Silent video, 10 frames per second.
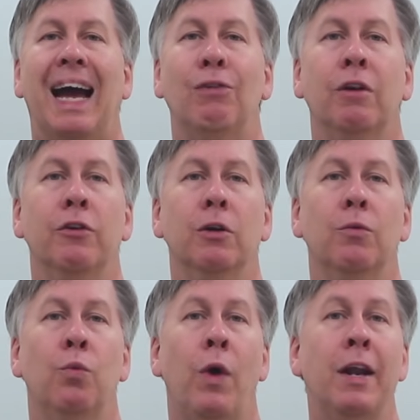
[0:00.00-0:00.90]

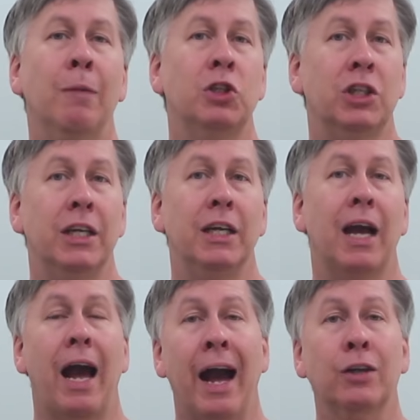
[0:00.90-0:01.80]
However, when I'm
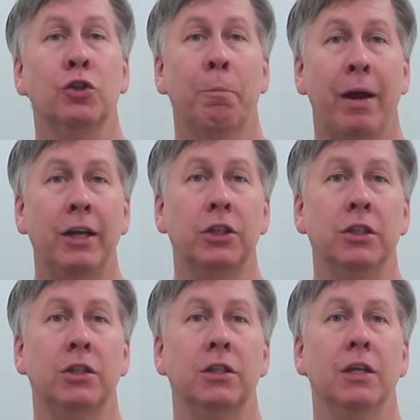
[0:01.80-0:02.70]
seeing actual
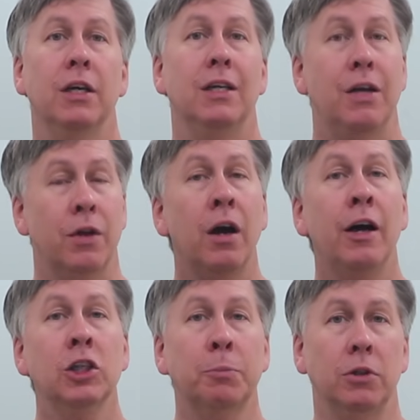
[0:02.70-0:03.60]
patients in the
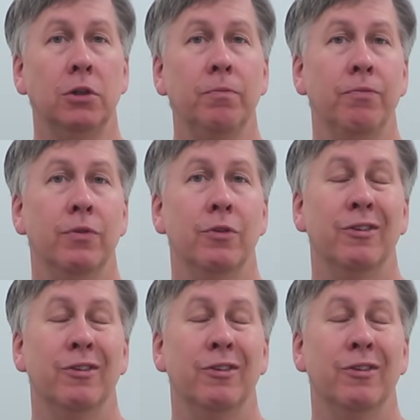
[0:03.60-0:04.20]
hospital,